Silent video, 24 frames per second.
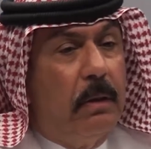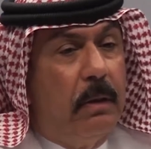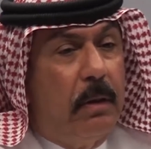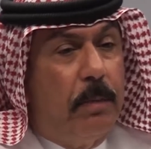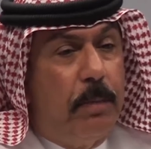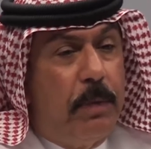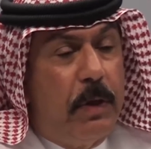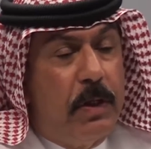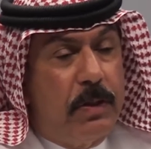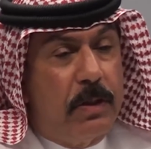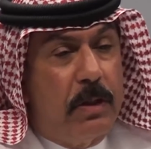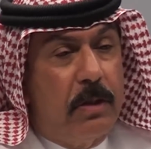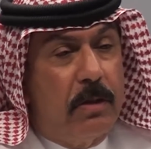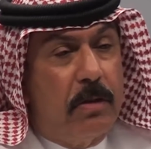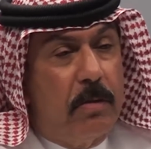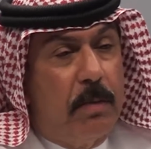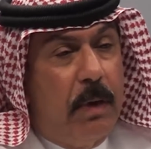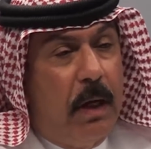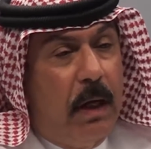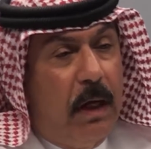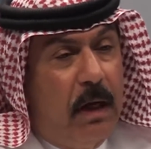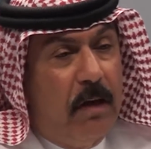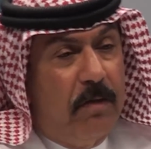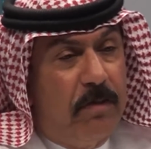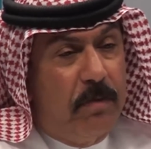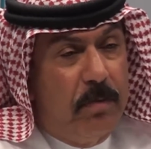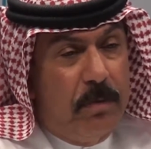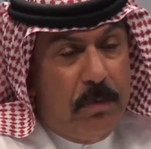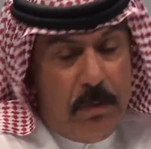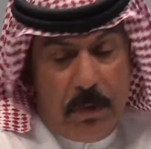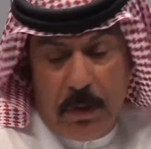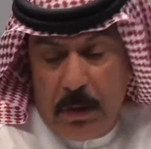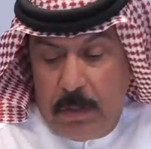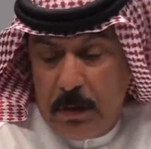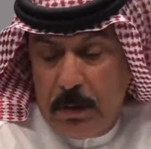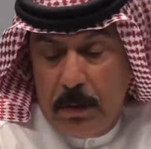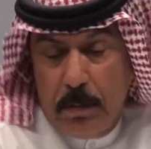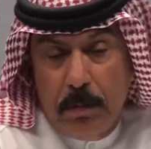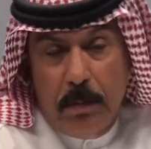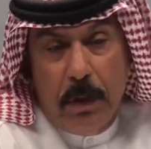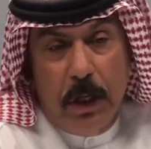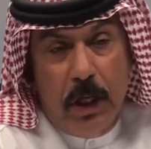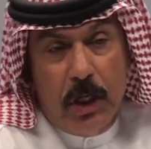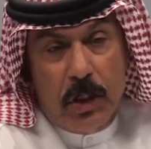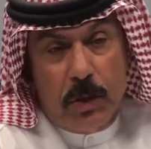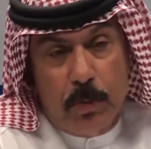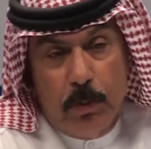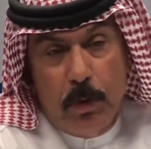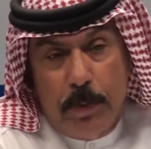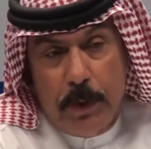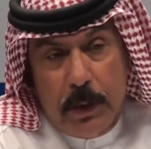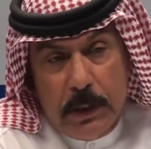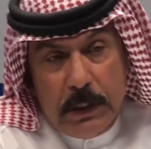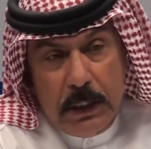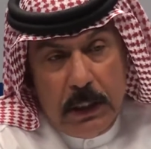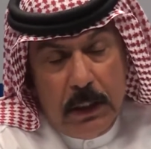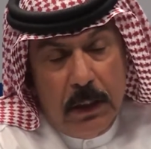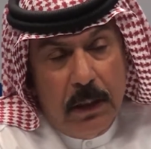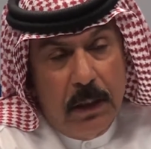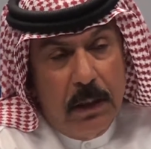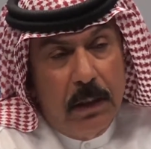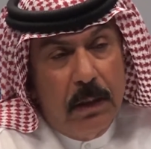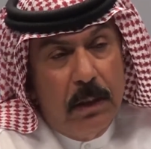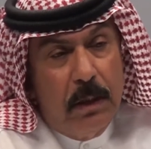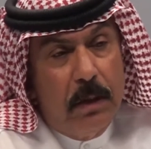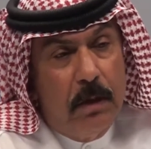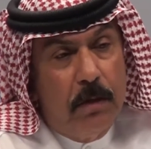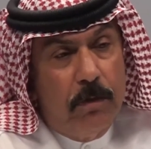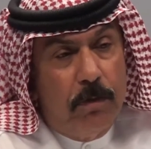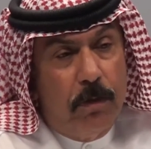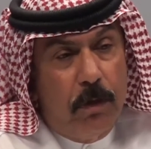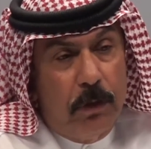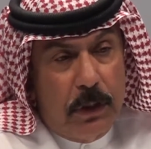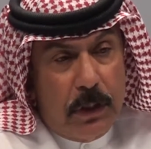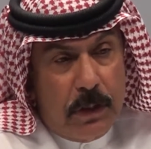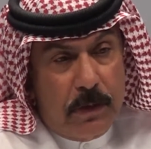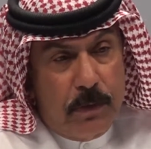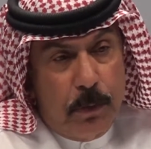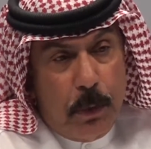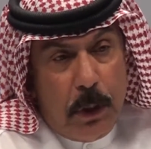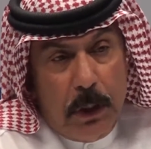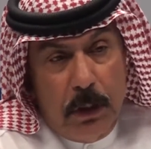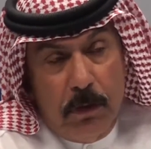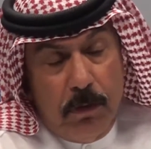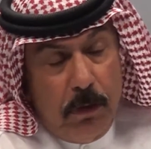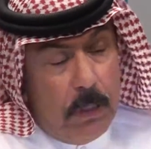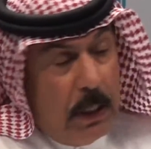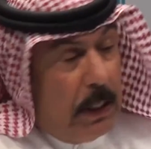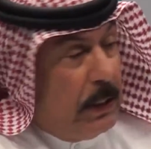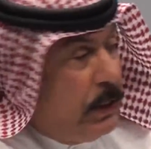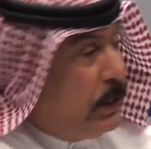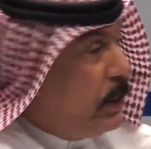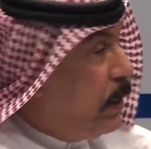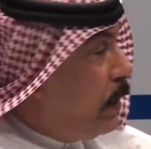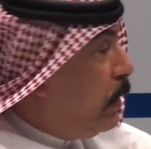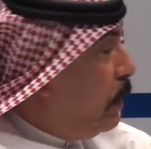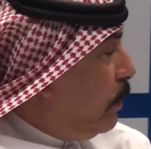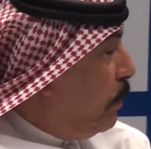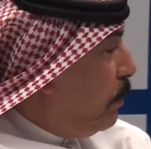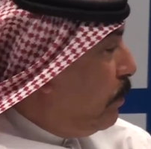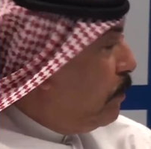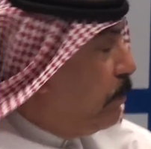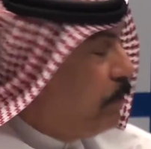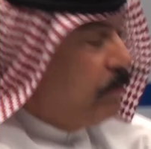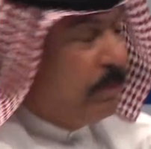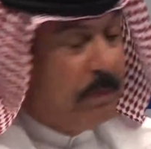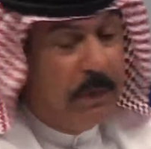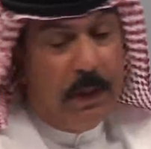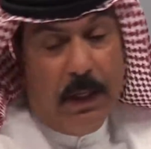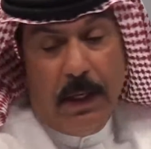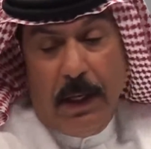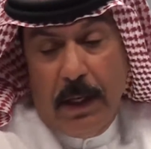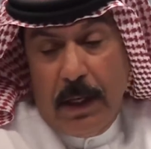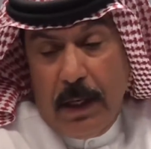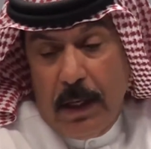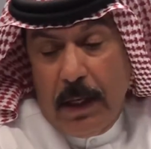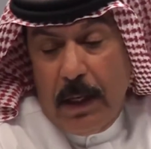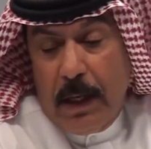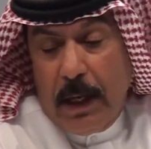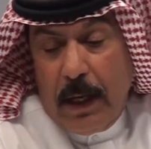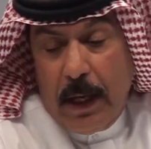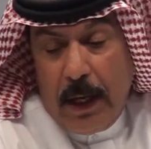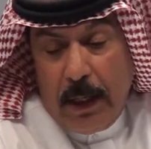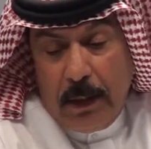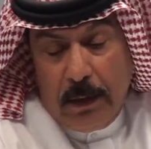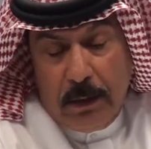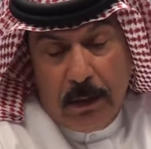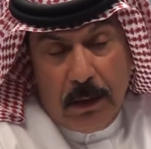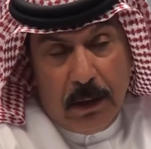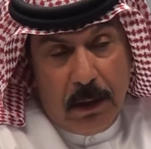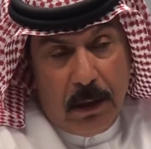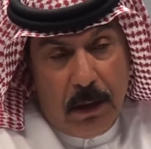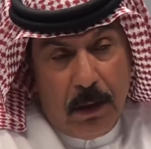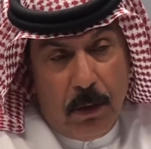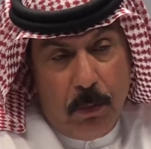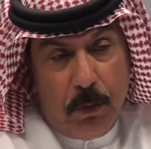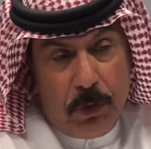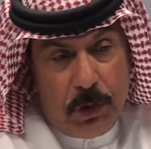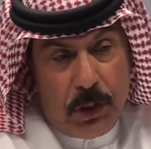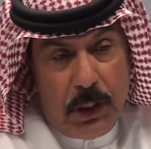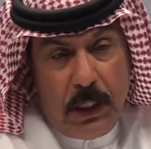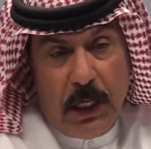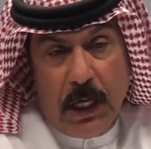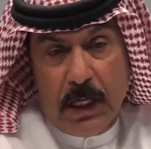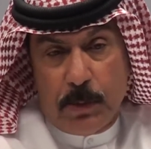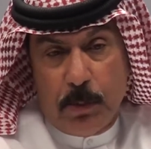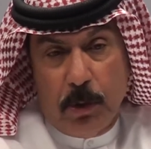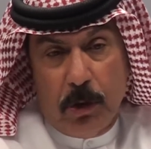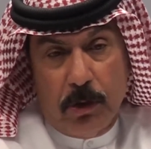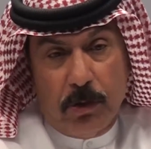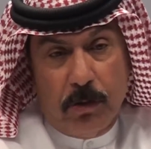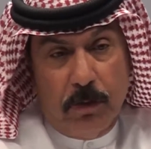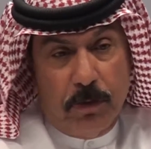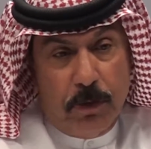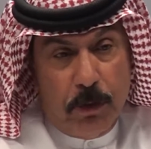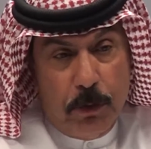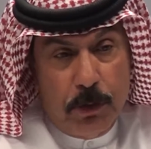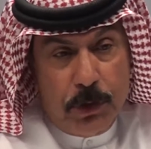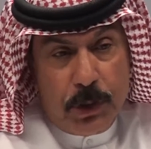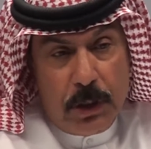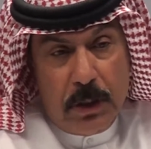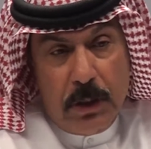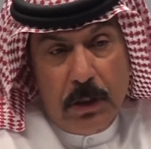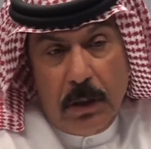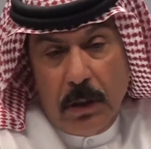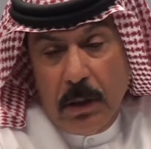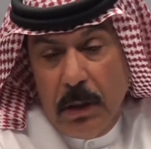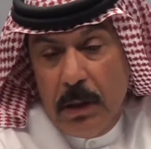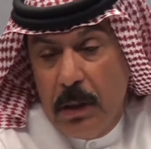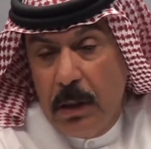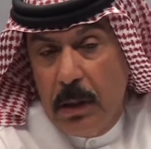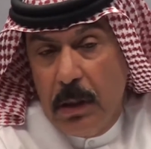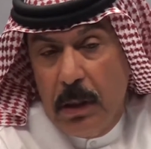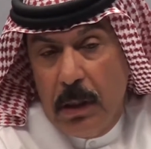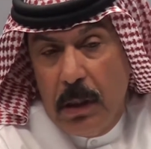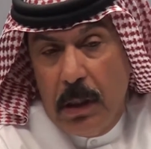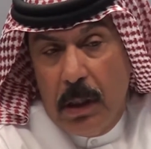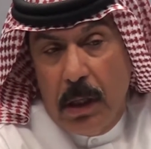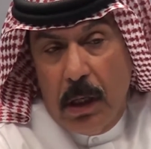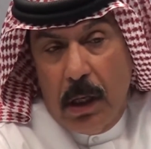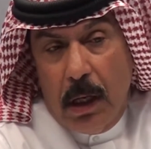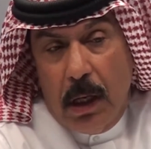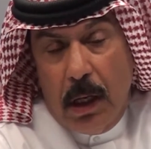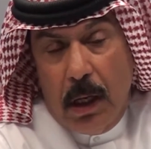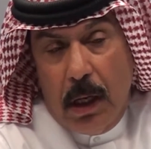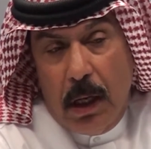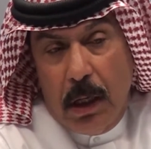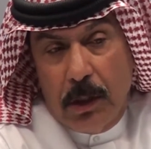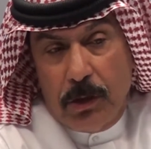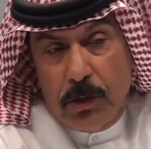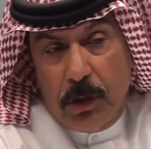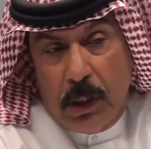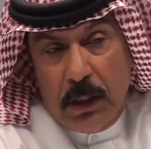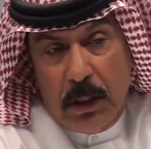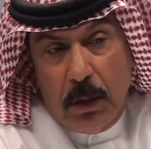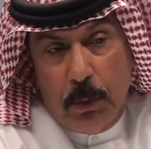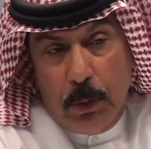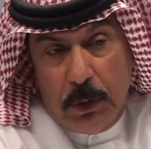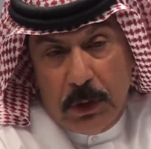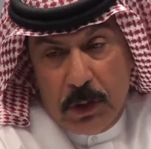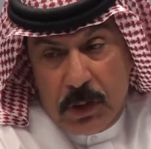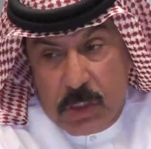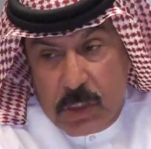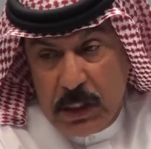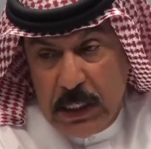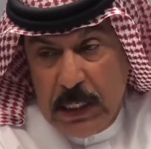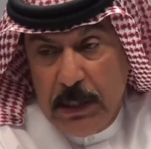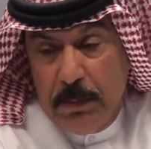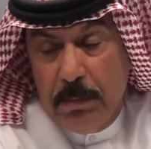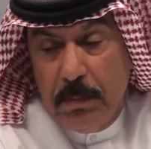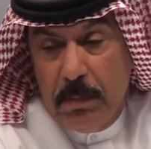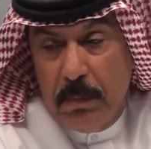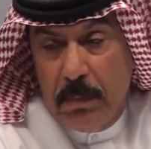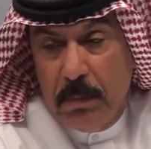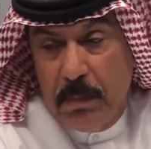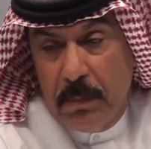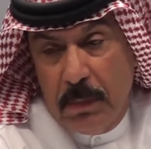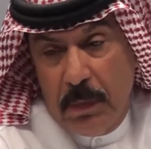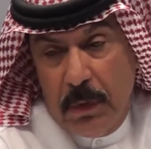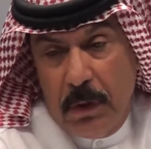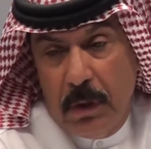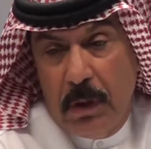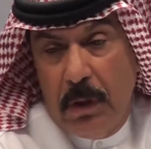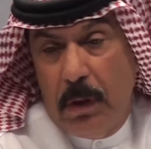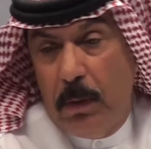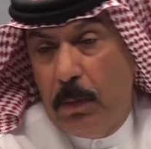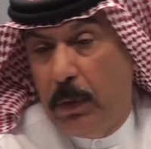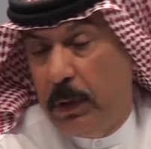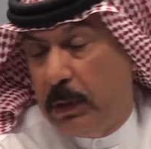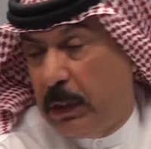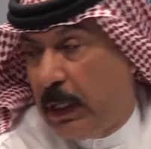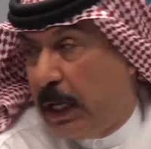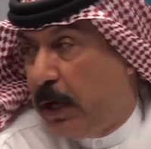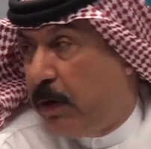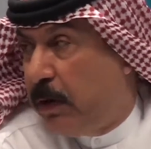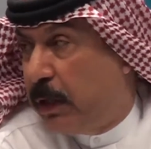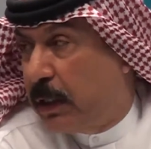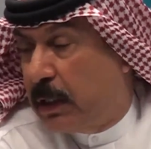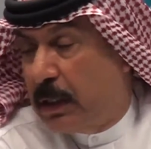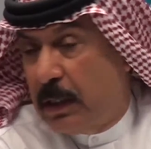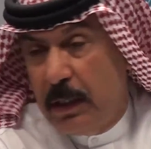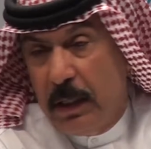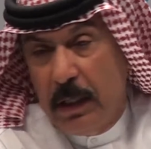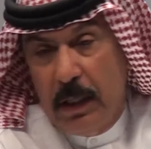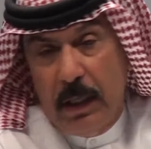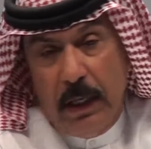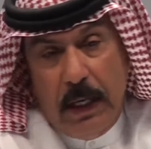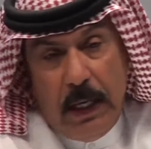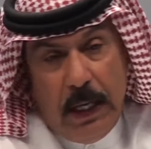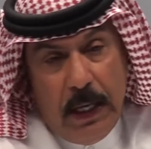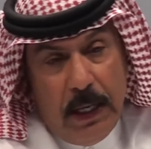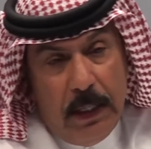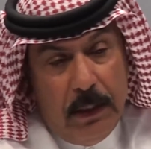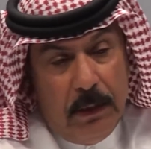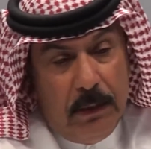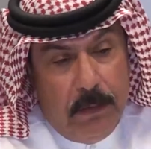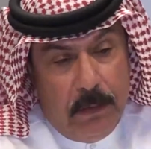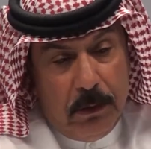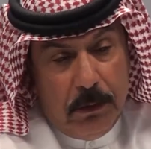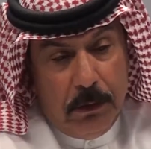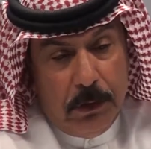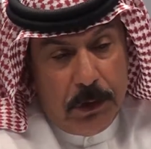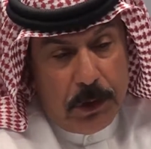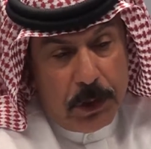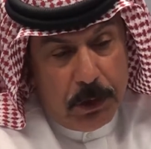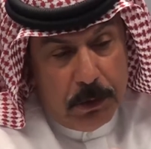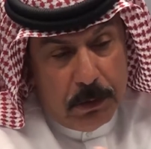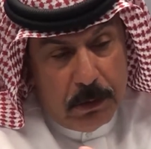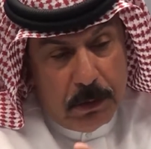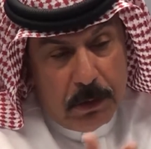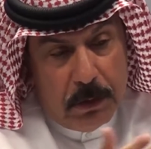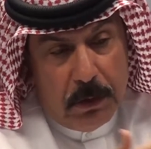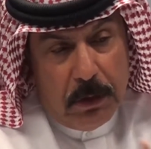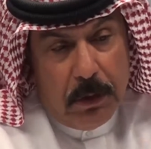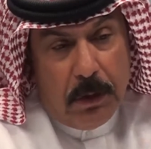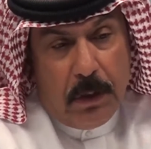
the President to my left, Mahesh Bhupathi, for this wonderful idea, and which he has brought to fruition together with his team, with Eric, and also